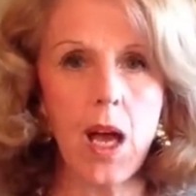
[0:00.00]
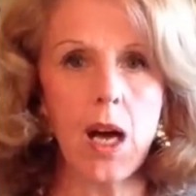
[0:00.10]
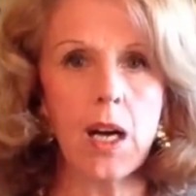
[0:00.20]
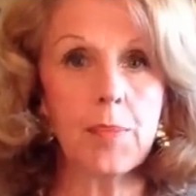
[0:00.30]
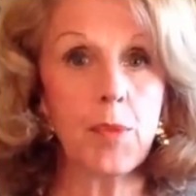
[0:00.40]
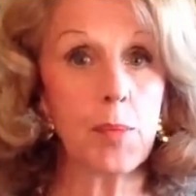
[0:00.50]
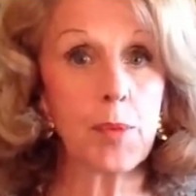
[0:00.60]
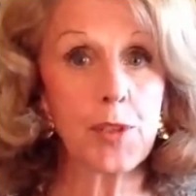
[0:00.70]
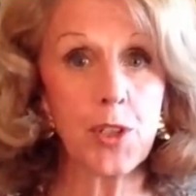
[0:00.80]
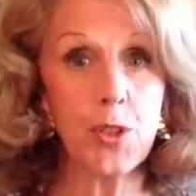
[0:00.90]
Number
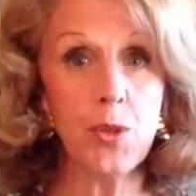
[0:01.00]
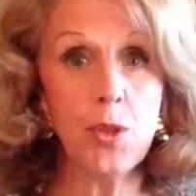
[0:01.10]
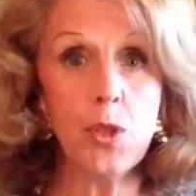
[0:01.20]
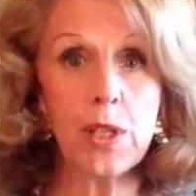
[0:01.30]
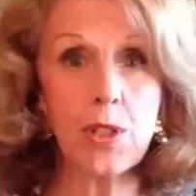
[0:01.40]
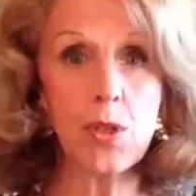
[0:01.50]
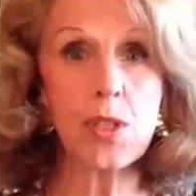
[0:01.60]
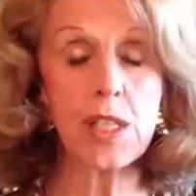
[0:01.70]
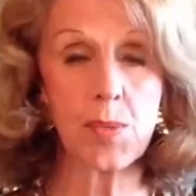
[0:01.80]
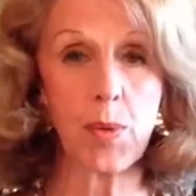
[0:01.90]
two, you can use
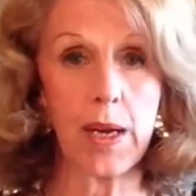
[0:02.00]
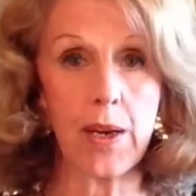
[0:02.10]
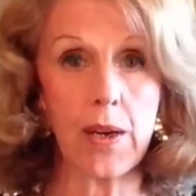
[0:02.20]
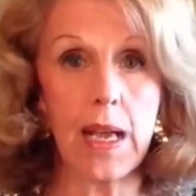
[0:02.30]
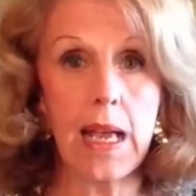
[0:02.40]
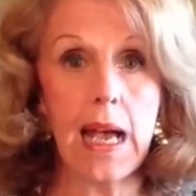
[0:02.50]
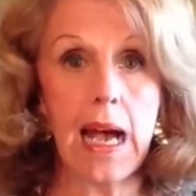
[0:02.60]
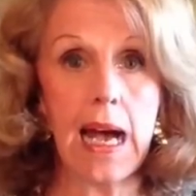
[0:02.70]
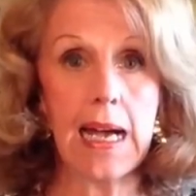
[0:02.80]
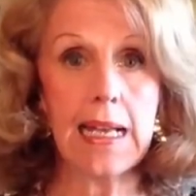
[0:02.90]
this prayer.
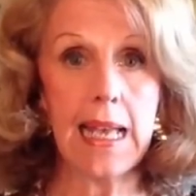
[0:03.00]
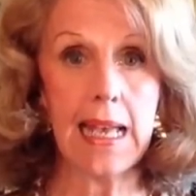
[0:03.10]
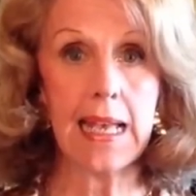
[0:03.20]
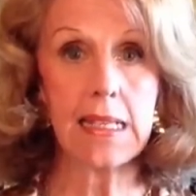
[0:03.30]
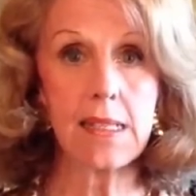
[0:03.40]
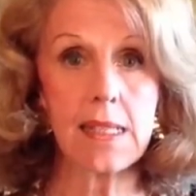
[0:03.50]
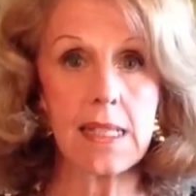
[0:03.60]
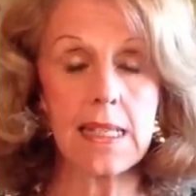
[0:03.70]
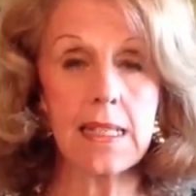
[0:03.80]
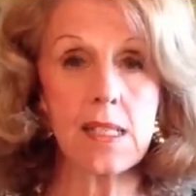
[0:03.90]
I ask,
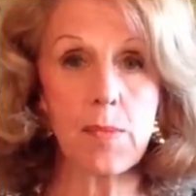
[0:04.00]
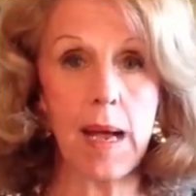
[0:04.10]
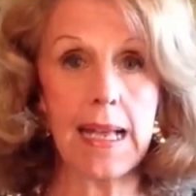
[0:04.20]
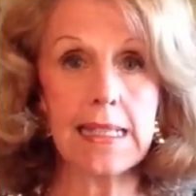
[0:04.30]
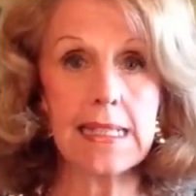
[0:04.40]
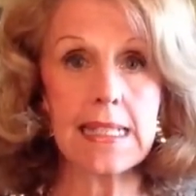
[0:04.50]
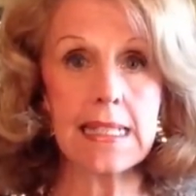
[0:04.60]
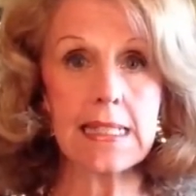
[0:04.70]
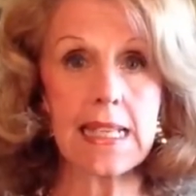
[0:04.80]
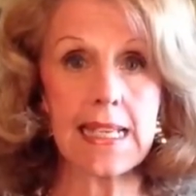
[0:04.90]
it is my
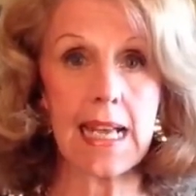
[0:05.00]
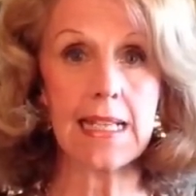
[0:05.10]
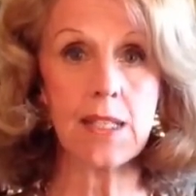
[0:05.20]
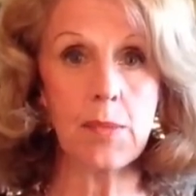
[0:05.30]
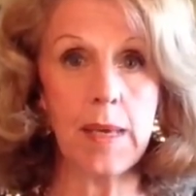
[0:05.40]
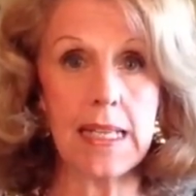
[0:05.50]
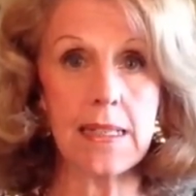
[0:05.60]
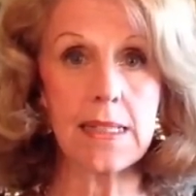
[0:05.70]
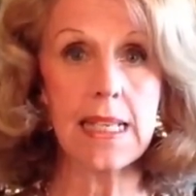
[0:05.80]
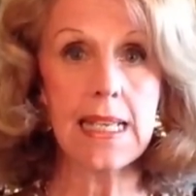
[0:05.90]
intent, and I
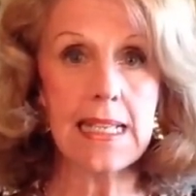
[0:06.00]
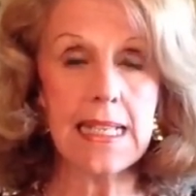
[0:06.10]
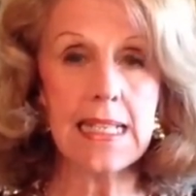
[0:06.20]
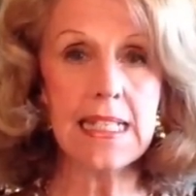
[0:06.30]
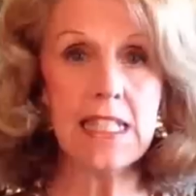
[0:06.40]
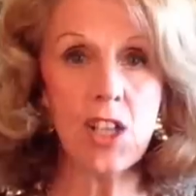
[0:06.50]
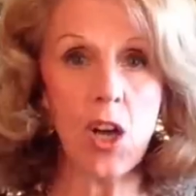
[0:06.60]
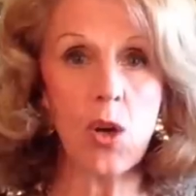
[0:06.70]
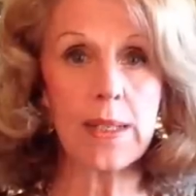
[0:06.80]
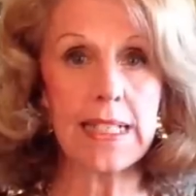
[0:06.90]
command any and
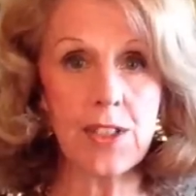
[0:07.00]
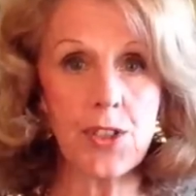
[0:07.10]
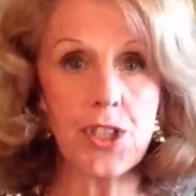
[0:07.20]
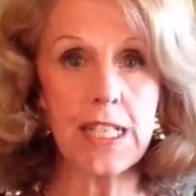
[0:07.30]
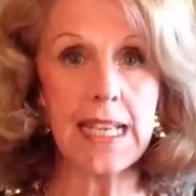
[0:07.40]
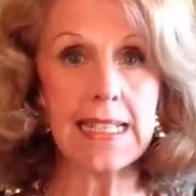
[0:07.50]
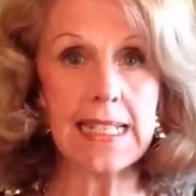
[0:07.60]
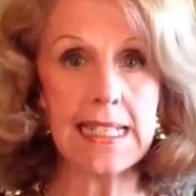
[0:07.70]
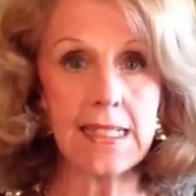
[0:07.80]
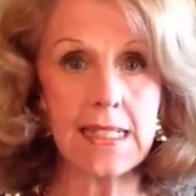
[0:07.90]
all energy and
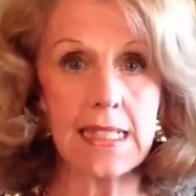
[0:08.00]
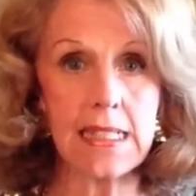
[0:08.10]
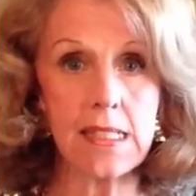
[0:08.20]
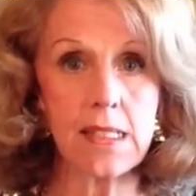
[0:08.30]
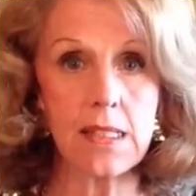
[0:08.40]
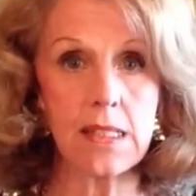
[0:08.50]
entities